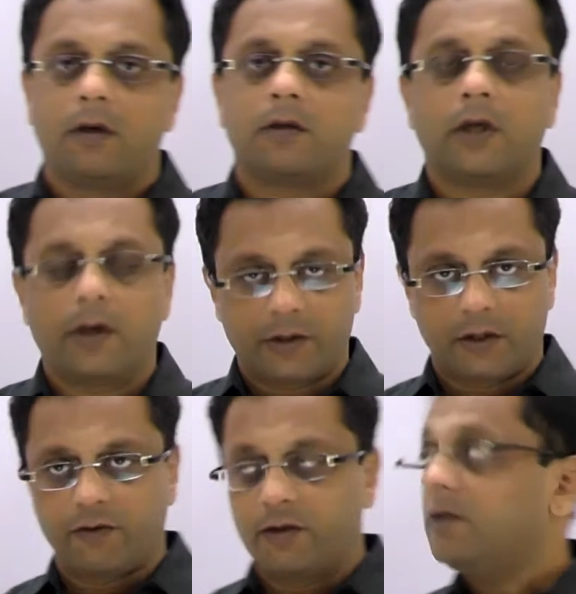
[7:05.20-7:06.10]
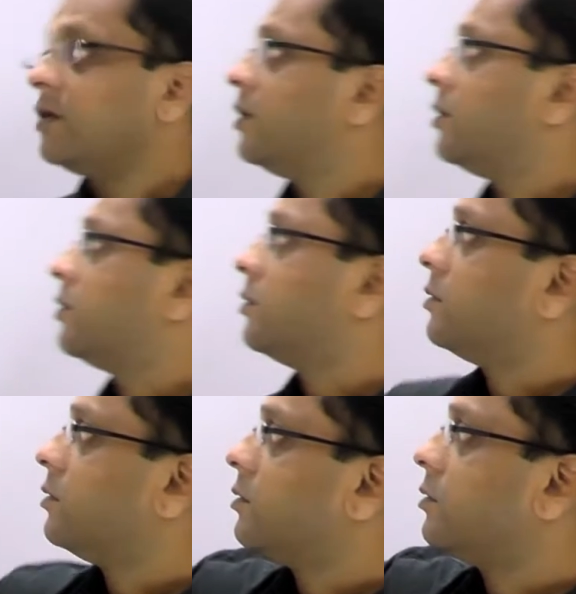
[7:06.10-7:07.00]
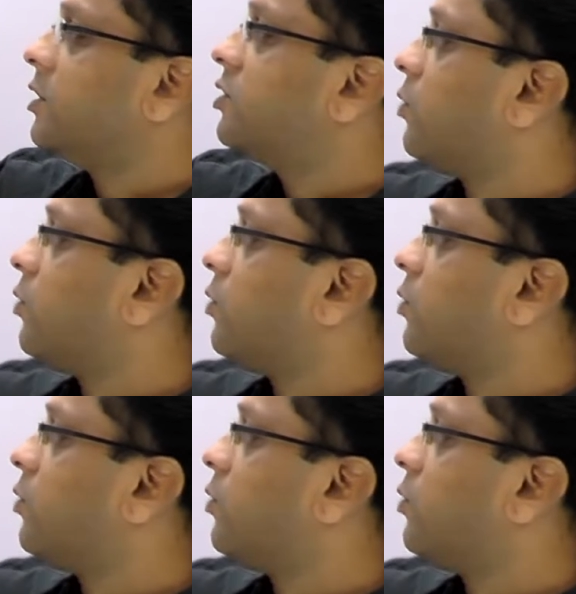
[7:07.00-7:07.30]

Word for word: They are given this